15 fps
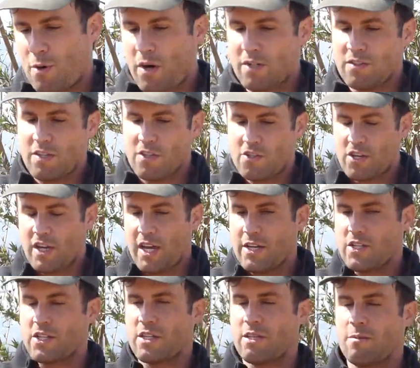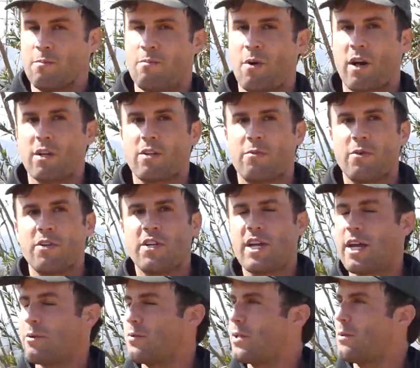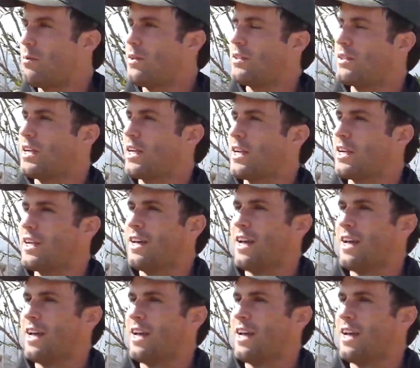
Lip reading: Parts education, part community equity building,